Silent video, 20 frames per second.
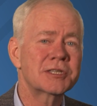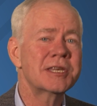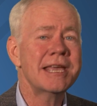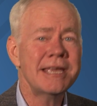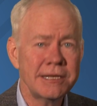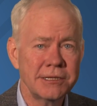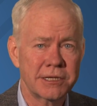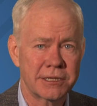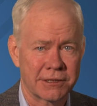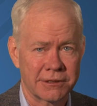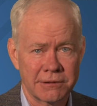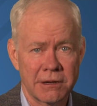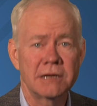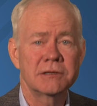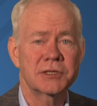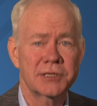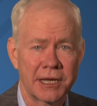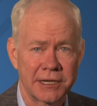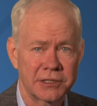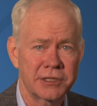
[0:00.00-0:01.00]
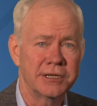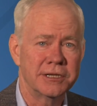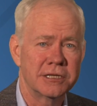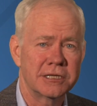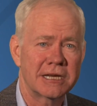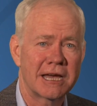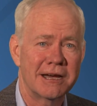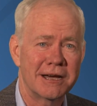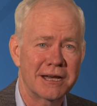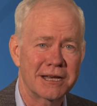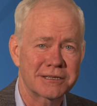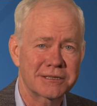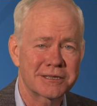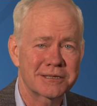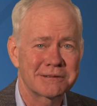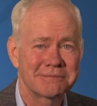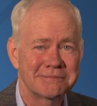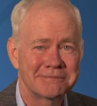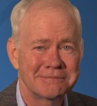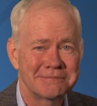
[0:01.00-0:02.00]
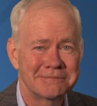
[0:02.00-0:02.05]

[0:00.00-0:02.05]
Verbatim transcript: Saindon, sent in to us.